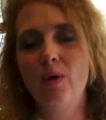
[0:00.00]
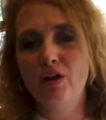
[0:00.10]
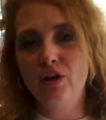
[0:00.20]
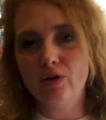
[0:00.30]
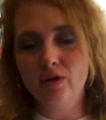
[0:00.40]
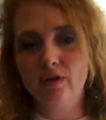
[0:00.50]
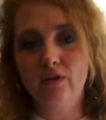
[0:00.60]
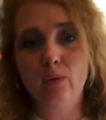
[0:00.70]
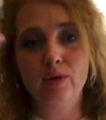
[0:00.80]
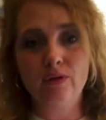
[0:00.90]
when
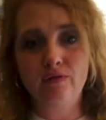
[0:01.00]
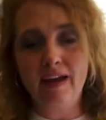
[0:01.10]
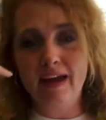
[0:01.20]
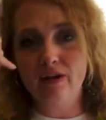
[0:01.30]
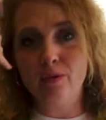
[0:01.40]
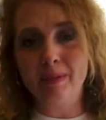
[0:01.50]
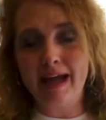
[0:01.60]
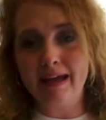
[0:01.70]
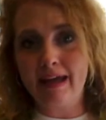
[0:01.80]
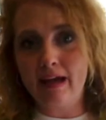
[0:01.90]
you faint, you're
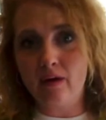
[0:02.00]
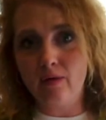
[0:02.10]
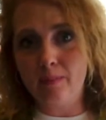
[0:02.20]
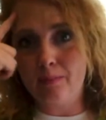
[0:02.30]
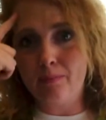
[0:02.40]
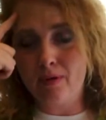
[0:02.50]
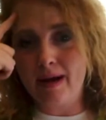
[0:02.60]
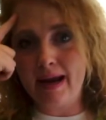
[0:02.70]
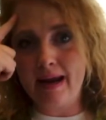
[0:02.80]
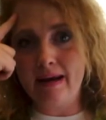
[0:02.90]
blacking out
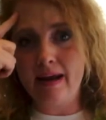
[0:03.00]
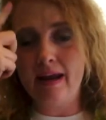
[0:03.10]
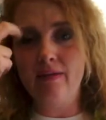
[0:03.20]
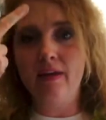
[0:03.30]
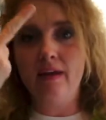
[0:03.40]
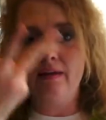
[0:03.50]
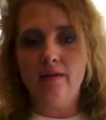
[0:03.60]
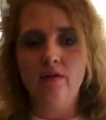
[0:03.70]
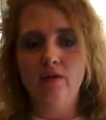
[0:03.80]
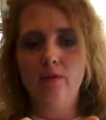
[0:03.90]
brain, and
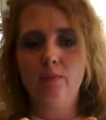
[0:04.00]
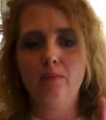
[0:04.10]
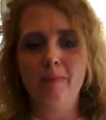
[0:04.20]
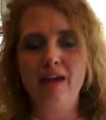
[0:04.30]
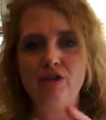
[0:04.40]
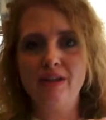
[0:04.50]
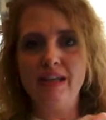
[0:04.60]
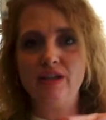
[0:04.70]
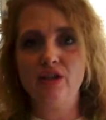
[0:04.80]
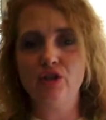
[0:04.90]
then imagine
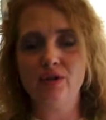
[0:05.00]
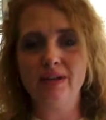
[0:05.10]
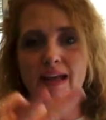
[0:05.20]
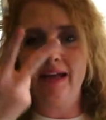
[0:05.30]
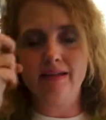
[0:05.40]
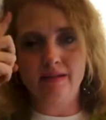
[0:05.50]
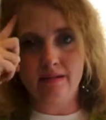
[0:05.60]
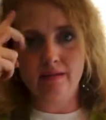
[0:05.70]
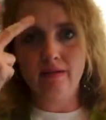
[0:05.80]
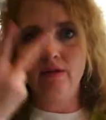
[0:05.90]
these as your
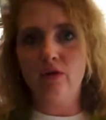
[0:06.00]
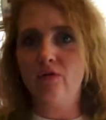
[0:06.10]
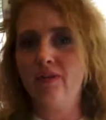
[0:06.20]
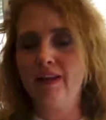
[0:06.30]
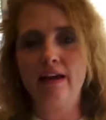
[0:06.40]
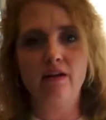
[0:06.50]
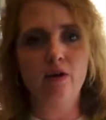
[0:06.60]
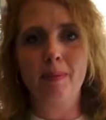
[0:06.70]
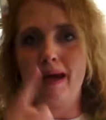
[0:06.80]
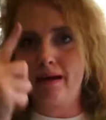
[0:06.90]
legs. You're flat
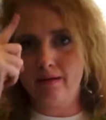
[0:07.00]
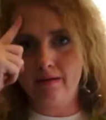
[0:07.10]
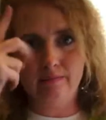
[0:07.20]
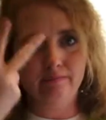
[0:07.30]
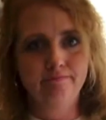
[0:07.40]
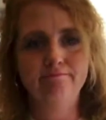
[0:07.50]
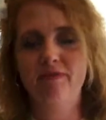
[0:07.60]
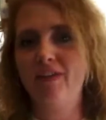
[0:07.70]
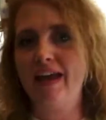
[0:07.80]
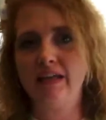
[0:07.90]
on your back.
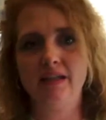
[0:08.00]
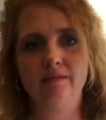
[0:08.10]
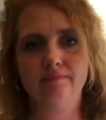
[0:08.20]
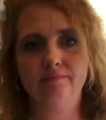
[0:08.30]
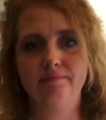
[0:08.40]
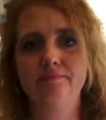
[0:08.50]
Faint.